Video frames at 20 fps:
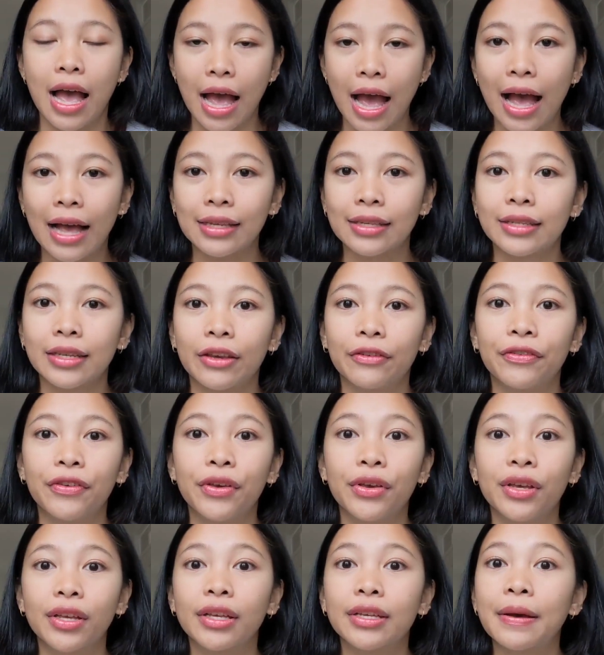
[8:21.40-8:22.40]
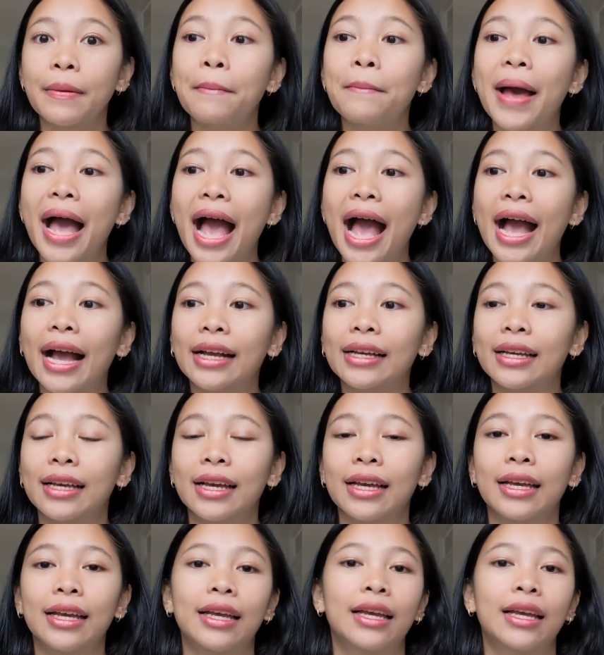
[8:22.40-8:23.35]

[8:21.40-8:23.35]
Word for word: ask if you can come back